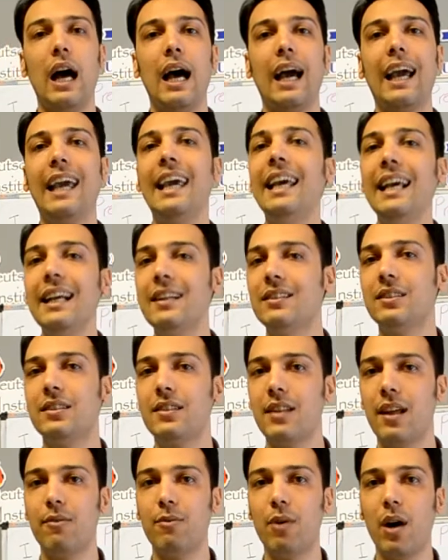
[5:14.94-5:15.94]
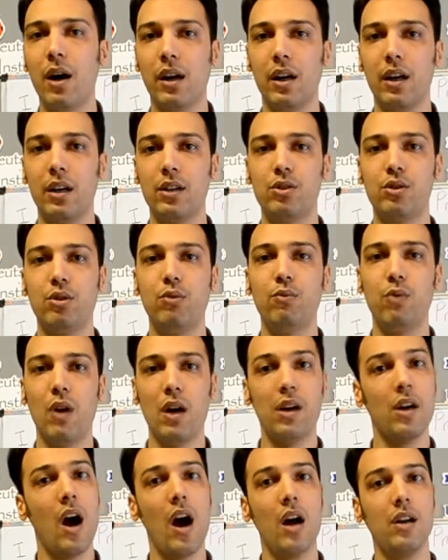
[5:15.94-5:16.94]
heat the water to
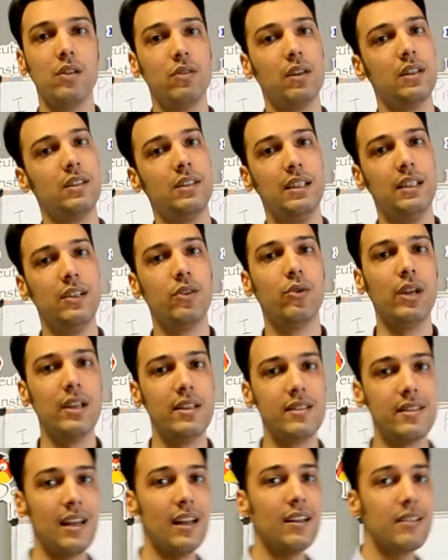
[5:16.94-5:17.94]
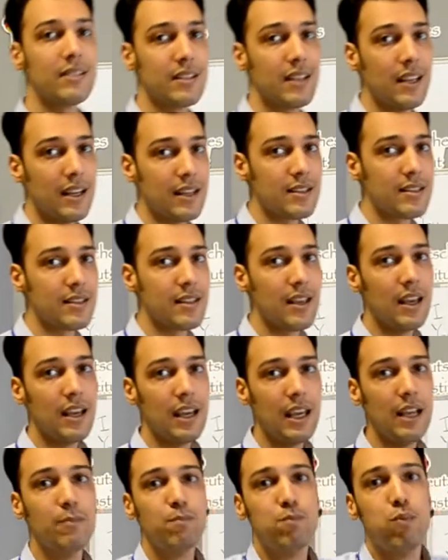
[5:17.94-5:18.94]
100 degrees Celsius,
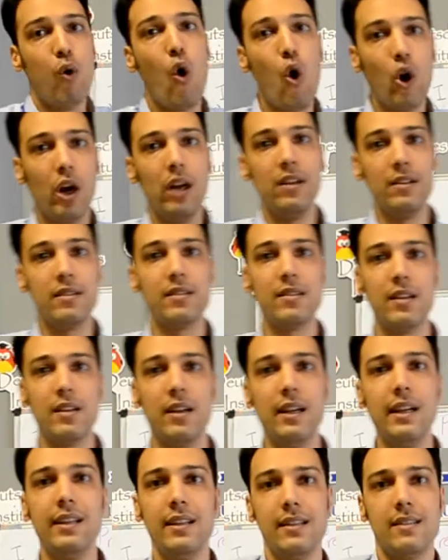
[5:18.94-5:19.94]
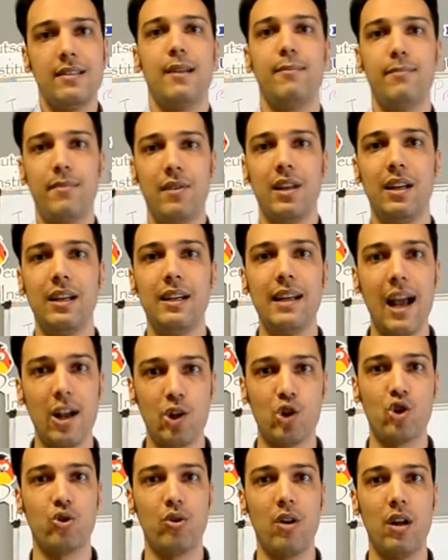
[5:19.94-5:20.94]
it boils. It is something
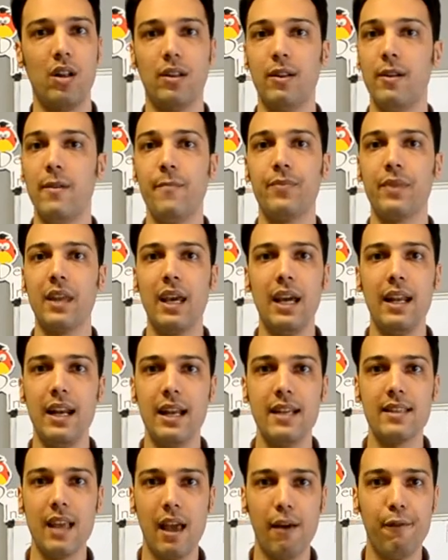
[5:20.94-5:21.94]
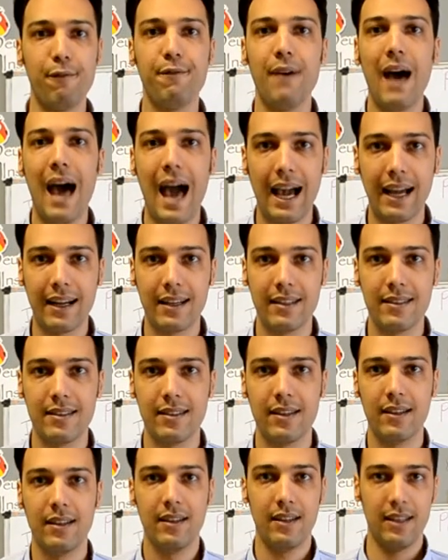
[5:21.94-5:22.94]
natural. It is a
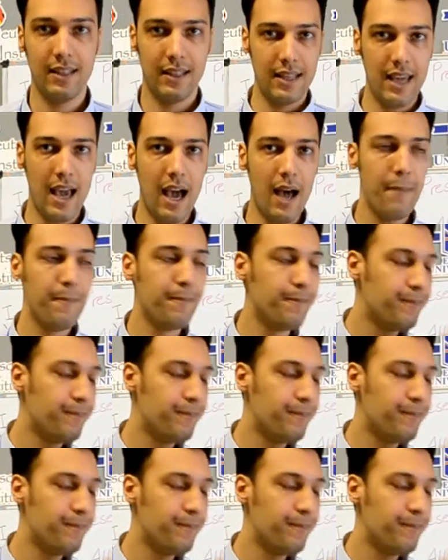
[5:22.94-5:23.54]
fact. Yeah?